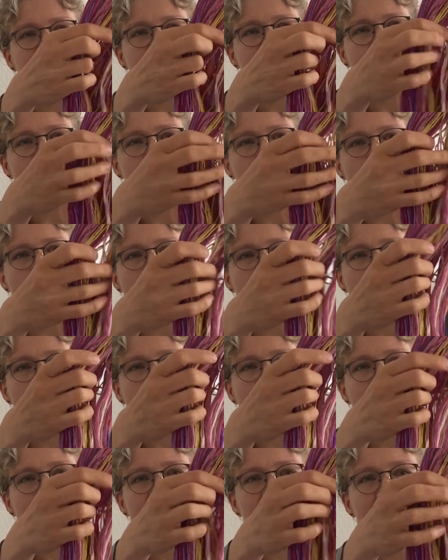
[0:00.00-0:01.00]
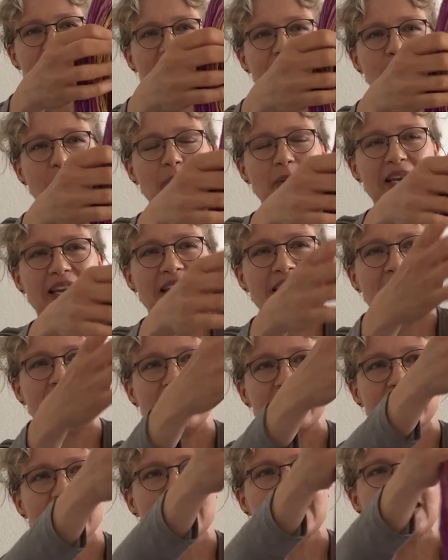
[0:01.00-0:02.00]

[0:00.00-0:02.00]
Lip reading: and whites and pinks,